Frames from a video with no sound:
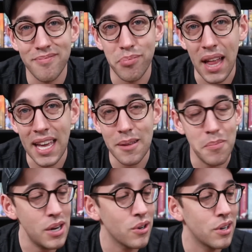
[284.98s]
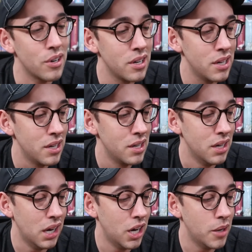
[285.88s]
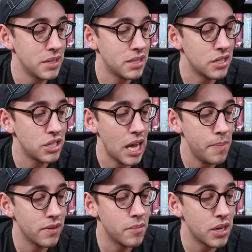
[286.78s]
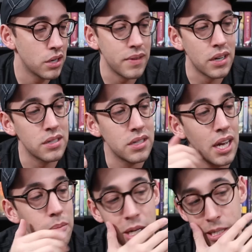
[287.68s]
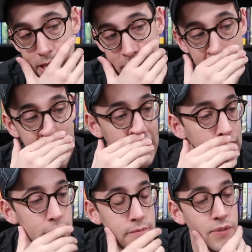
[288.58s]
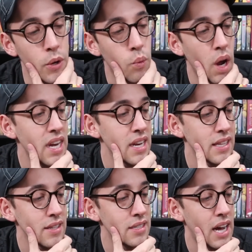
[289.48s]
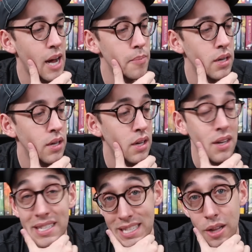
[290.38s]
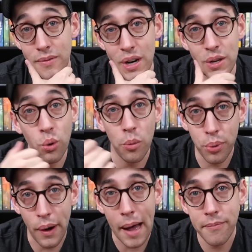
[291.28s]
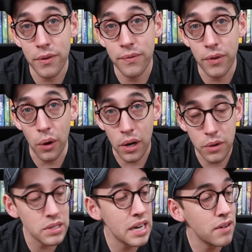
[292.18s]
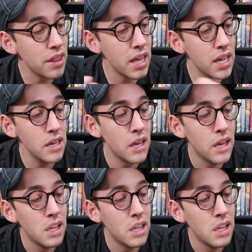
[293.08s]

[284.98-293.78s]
blank mirror. It's the shape of the Mirror of Erised, but it doesn't have the writing at the top. Still a very cool prop for photos and everything,